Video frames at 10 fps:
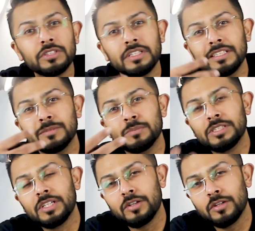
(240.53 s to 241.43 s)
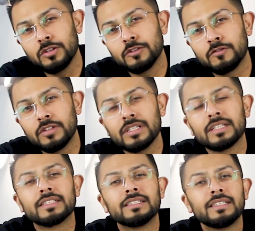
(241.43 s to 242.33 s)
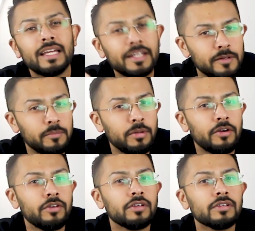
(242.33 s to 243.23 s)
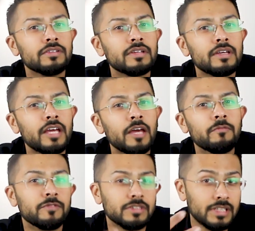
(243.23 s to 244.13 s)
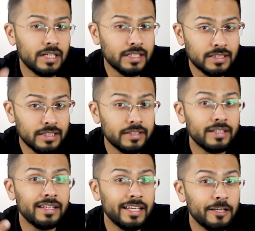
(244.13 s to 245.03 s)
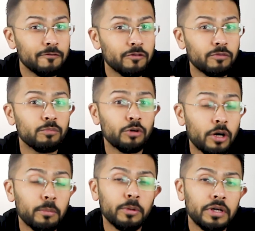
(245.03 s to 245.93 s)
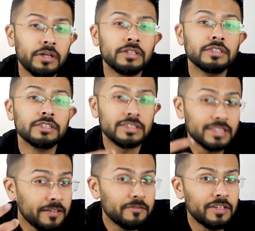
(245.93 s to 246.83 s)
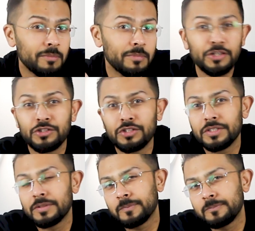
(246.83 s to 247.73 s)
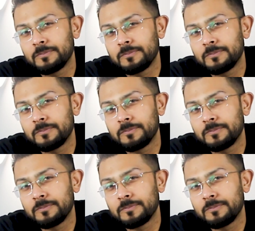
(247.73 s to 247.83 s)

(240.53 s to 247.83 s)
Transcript: to these materials for extended periods, emphasizing the need for proper safety measures.